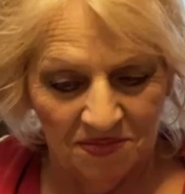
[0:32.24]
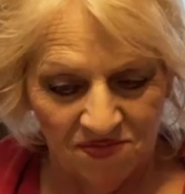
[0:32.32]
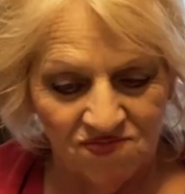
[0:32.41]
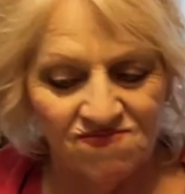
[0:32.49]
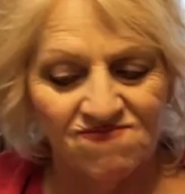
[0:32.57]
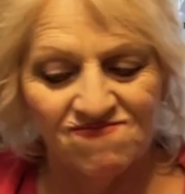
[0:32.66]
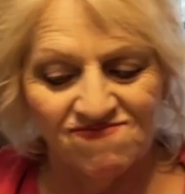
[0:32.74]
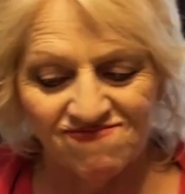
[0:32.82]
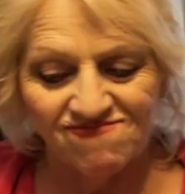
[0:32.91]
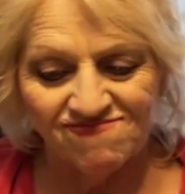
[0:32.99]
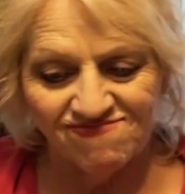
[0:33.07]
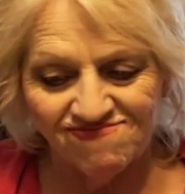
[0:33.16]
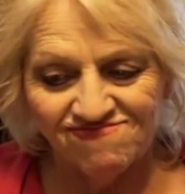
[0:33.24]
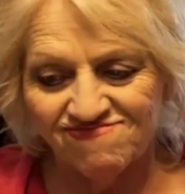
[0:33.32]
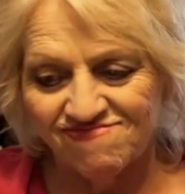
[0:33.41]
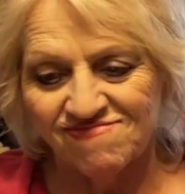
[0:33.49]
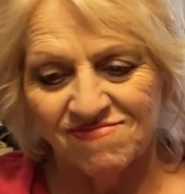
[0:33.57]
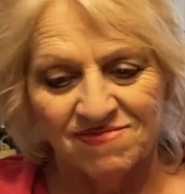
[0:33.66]

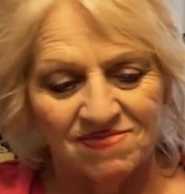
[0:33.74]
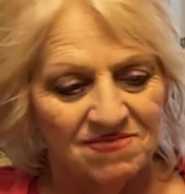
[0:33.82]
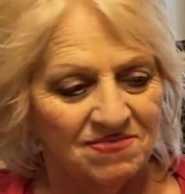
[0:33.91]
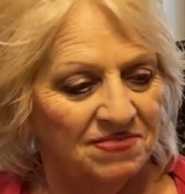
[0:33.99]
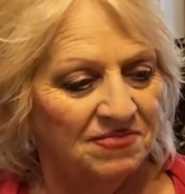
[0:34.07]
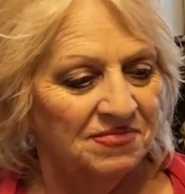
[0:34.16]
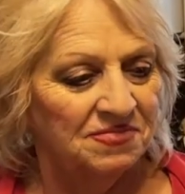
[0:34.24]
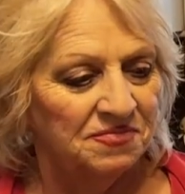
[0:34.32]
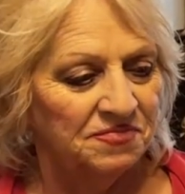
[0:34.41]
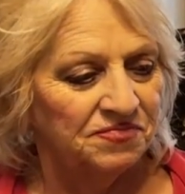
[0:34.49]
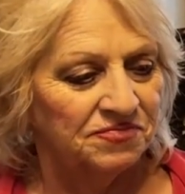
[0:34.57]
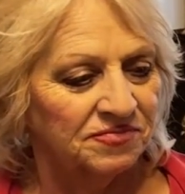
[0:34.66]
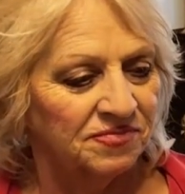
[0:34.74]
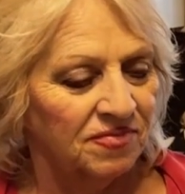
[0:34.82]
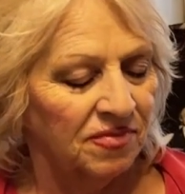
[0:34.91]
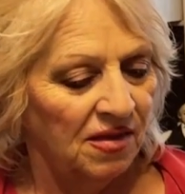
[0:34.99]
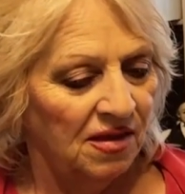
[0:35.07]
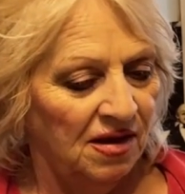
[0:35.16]

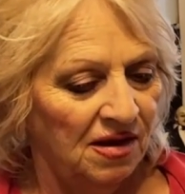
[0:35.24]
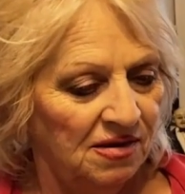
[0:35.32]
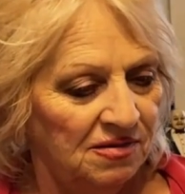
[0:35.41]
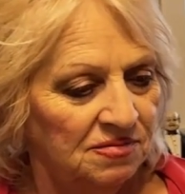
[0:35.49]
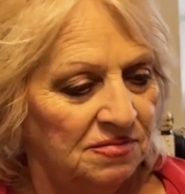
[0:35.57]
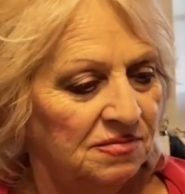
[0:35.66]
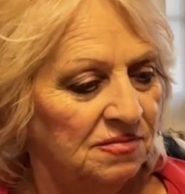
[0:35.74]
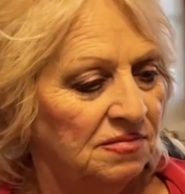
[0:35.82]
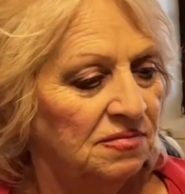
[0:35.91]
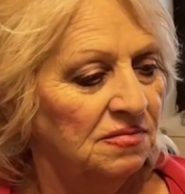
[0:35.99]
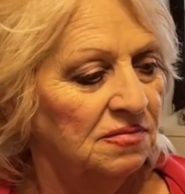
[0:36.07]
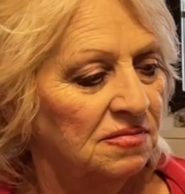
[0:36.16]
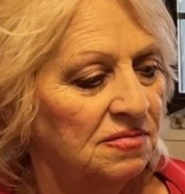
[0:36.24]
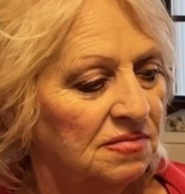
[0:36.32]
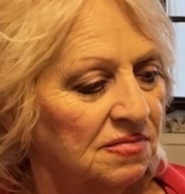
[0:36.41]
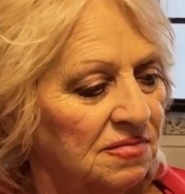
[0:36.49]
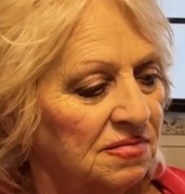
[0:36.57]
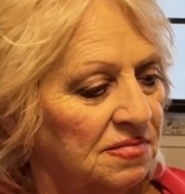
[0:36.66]

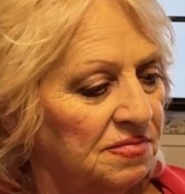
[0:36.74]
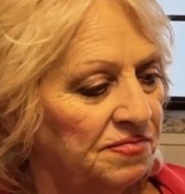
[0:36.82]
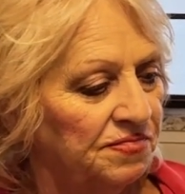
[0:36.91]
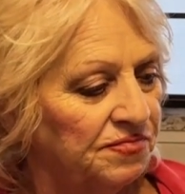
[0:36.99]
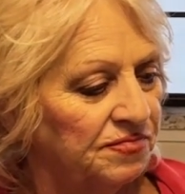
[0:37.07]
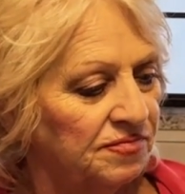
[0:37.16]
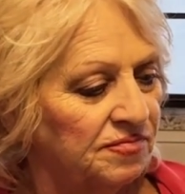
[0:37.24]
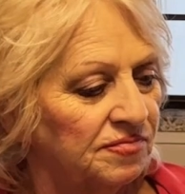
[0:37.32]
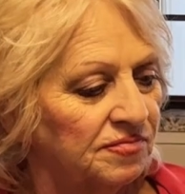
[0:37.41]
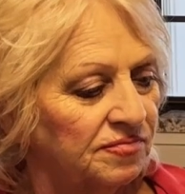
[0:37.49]
(silent)